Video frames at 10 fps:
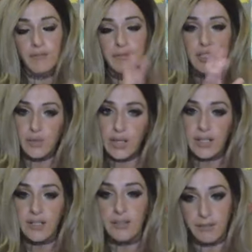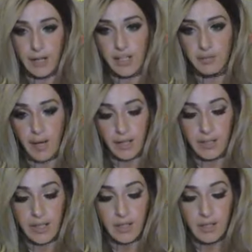doing the fetish
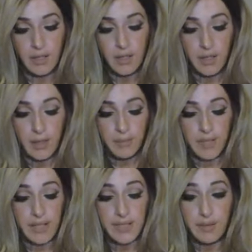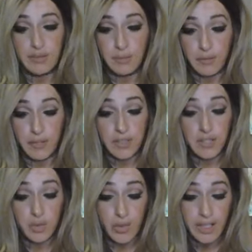modeling because I was moving to
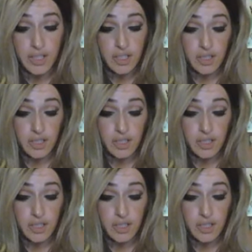Twitch,